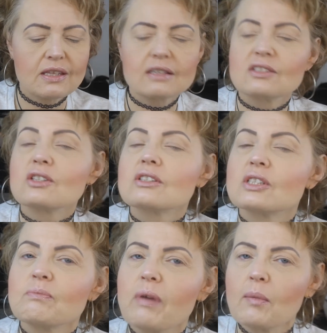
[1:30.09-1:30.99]
things that
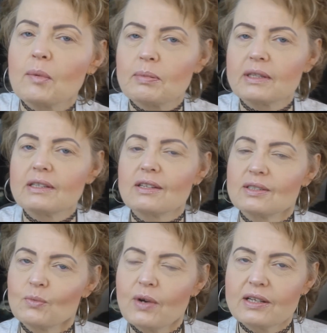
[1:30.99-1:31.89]
she probably
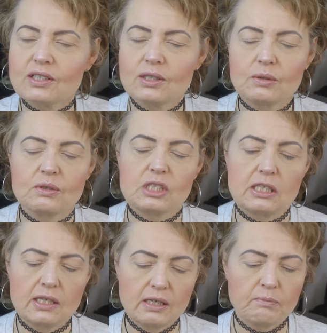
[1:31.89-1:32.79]
doesn't want to, and
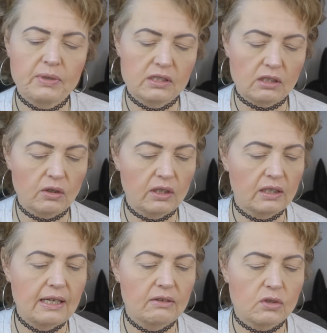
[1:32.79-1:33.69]
she puts
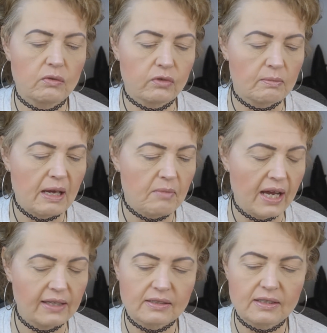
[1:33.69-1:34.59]
acrylic nails over them at
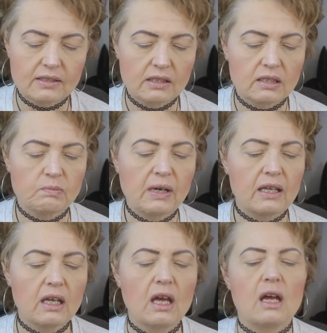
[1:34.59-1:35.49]
my insistence,
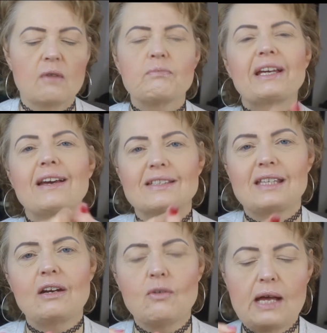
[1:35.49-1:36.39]
but because
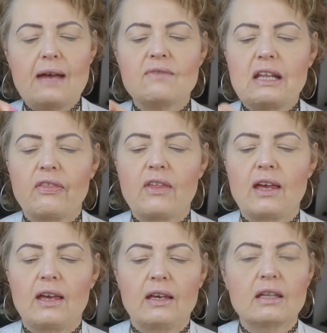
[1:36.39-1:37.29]
they don't have
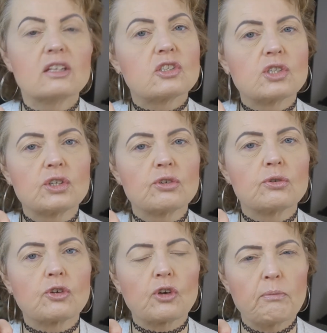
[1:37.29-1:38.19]
anything
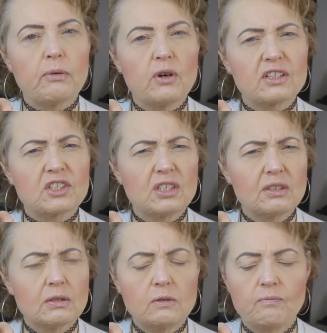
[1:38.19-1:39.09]
to grip
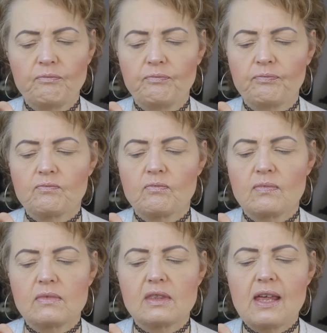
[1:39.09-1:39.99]
onto,
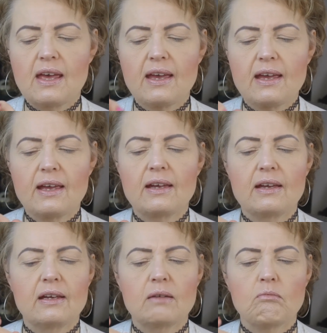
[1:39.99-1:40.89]
they
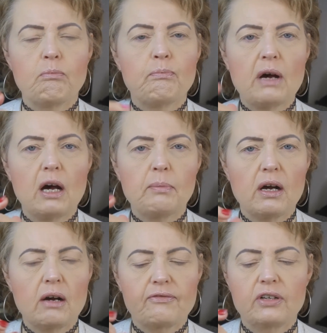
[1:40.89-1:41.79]
pop
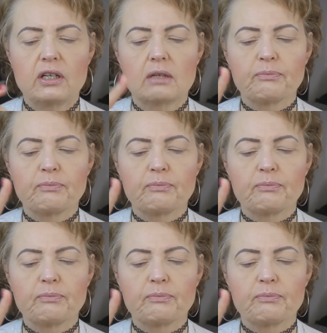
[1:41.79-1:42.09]
off